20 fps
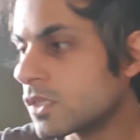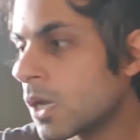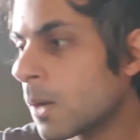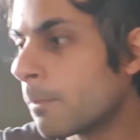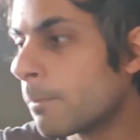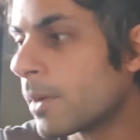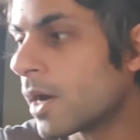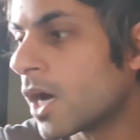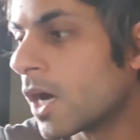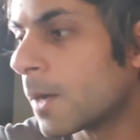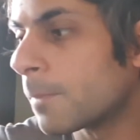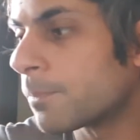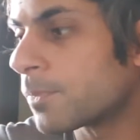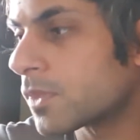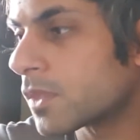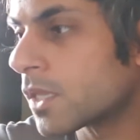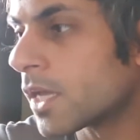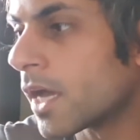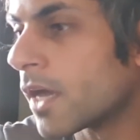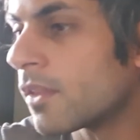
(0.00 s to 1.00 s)
But
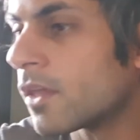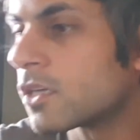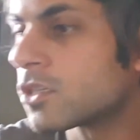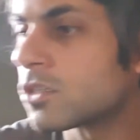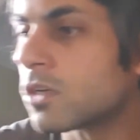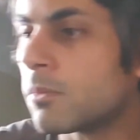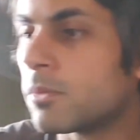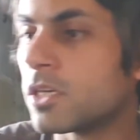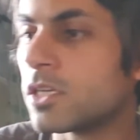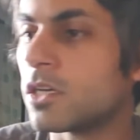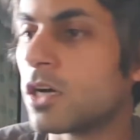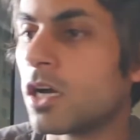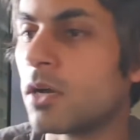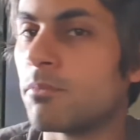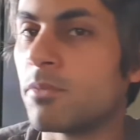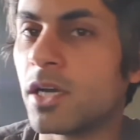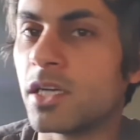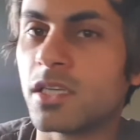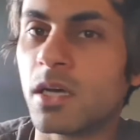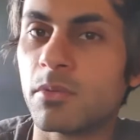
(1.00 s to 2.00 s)
yeah, I
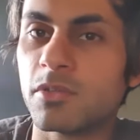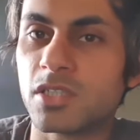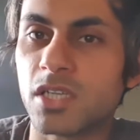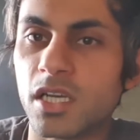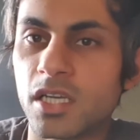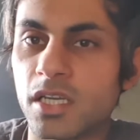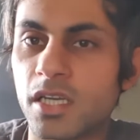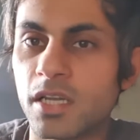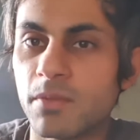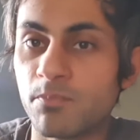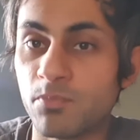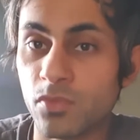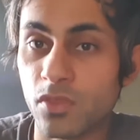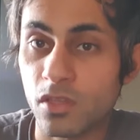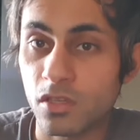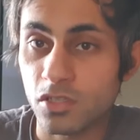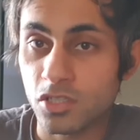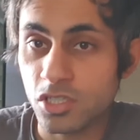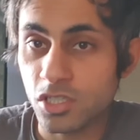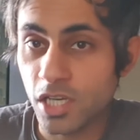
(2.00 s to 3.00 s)
made that mistake, and then
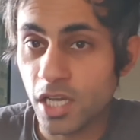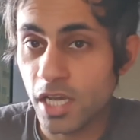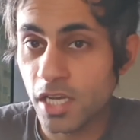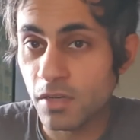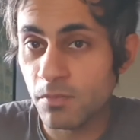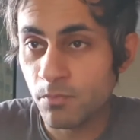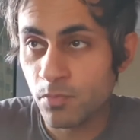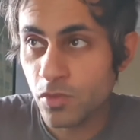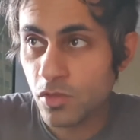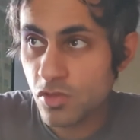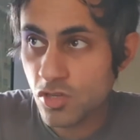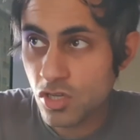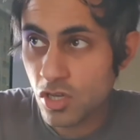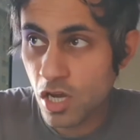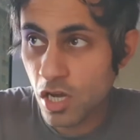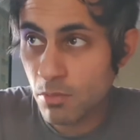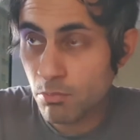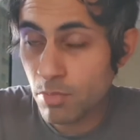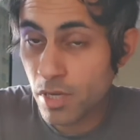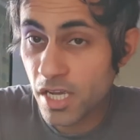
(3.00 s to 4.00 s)
the skin
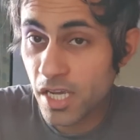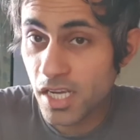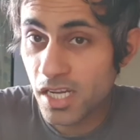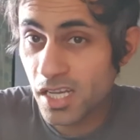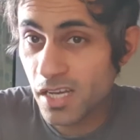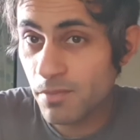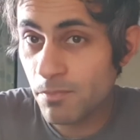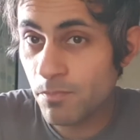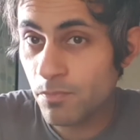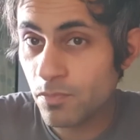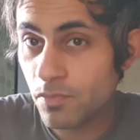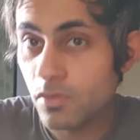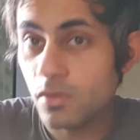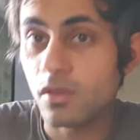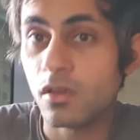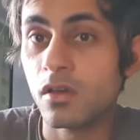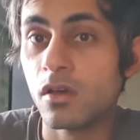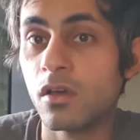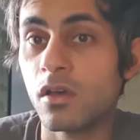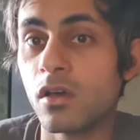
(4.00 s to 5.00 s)
started peeling.
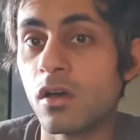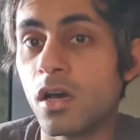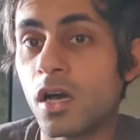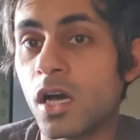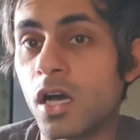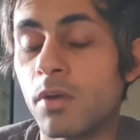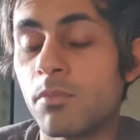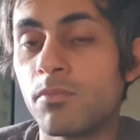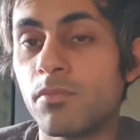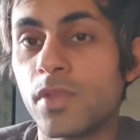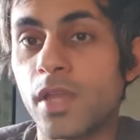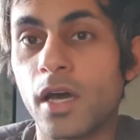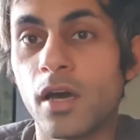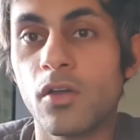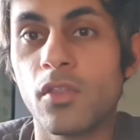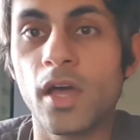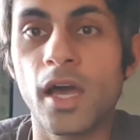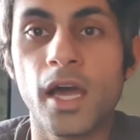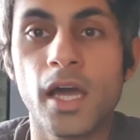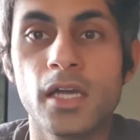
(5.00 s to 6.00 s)
Now
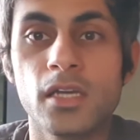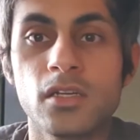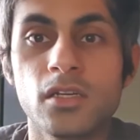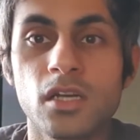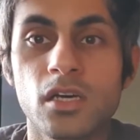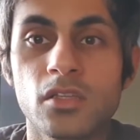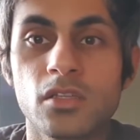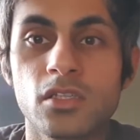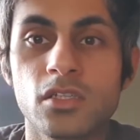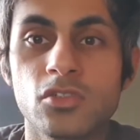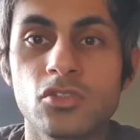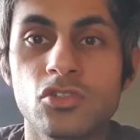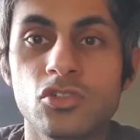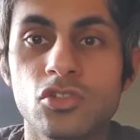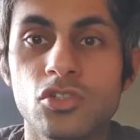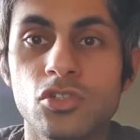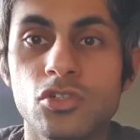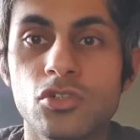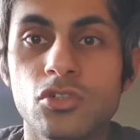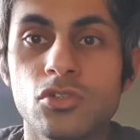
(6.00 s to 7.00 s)
that had nothing to
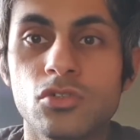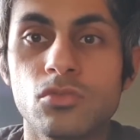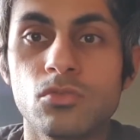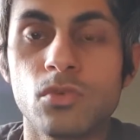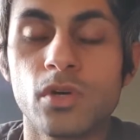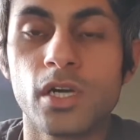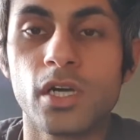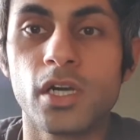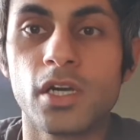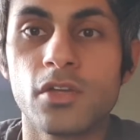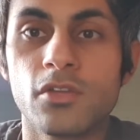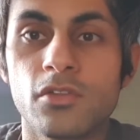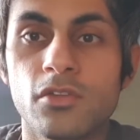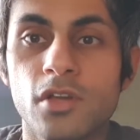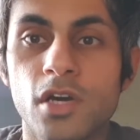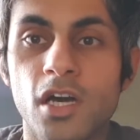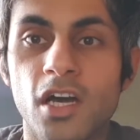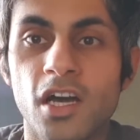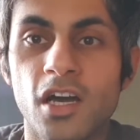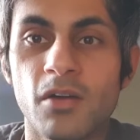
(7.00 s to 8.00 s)
do with
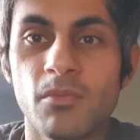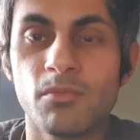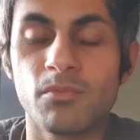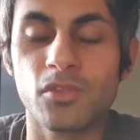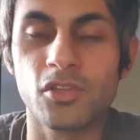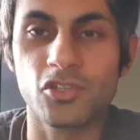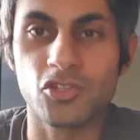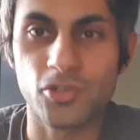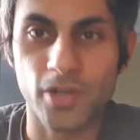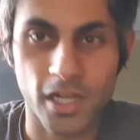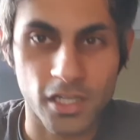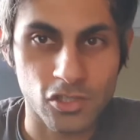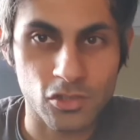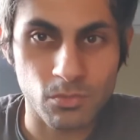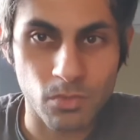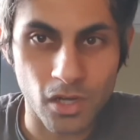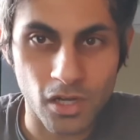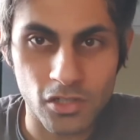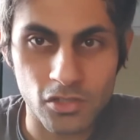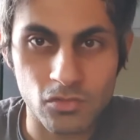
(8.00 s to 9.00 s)
the
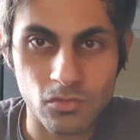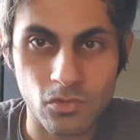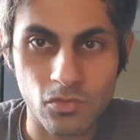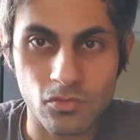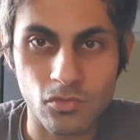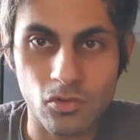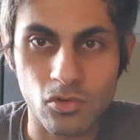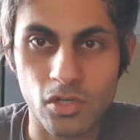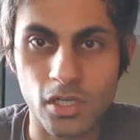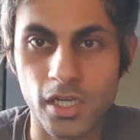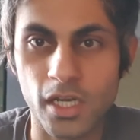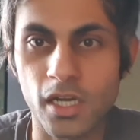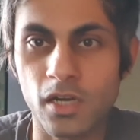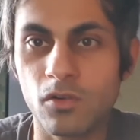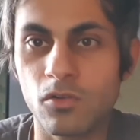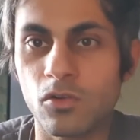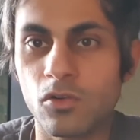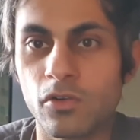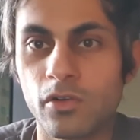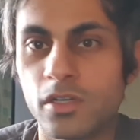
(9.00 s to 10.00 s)
transplants were falling
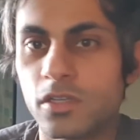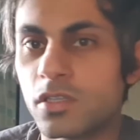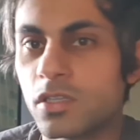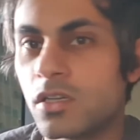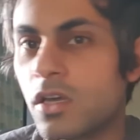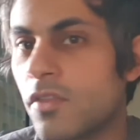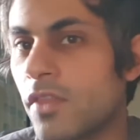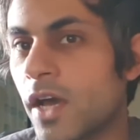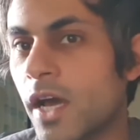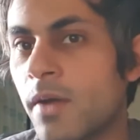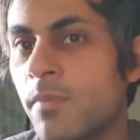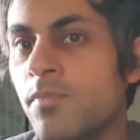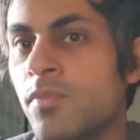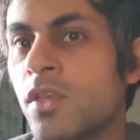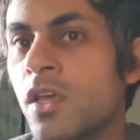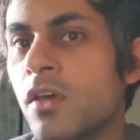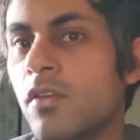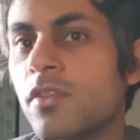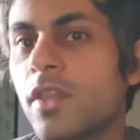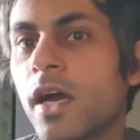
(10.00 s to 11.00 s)
out or anything like that.
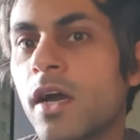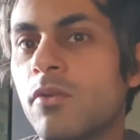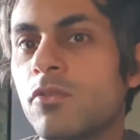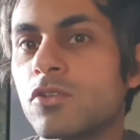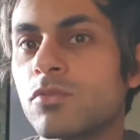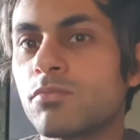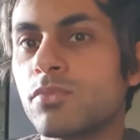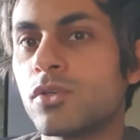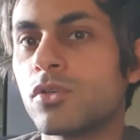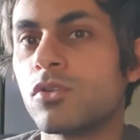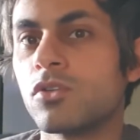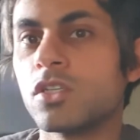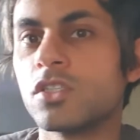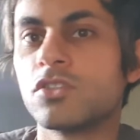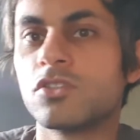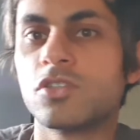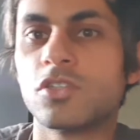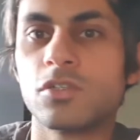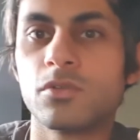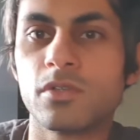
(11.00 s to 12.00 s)
That was purely to
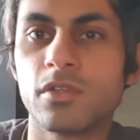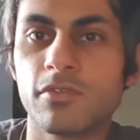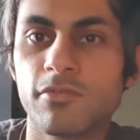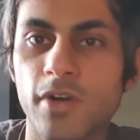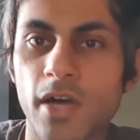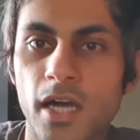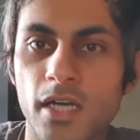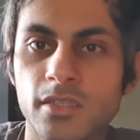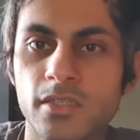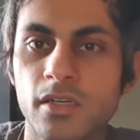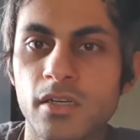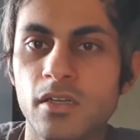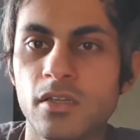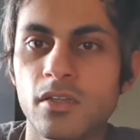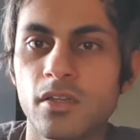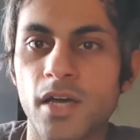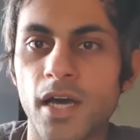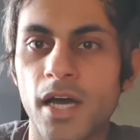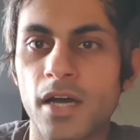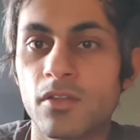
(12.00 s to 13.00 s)
do with the fact
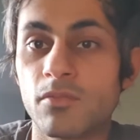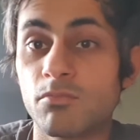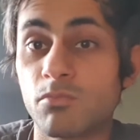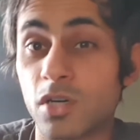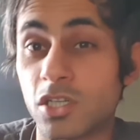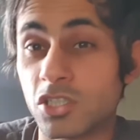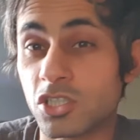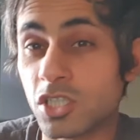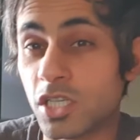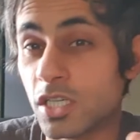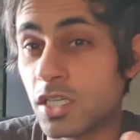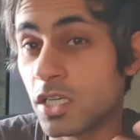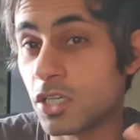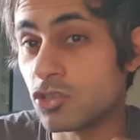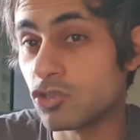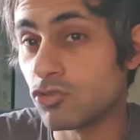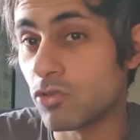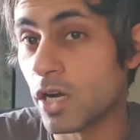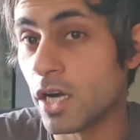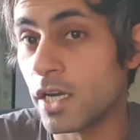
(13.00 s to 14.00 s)
that my skin had
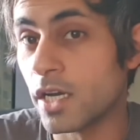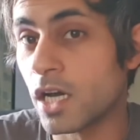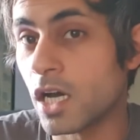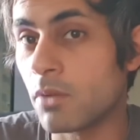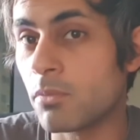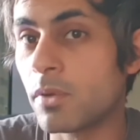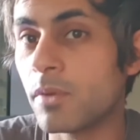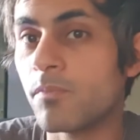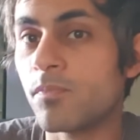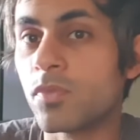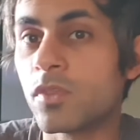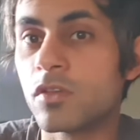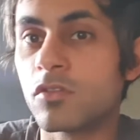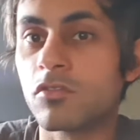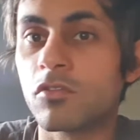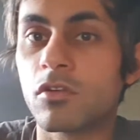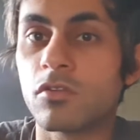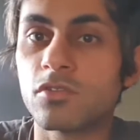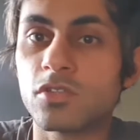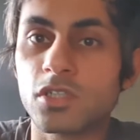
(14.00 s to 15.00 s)
dried up.
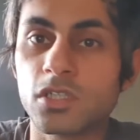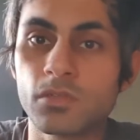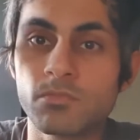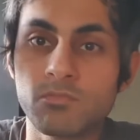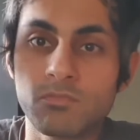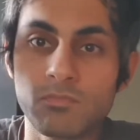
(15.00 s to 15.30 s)
So obviously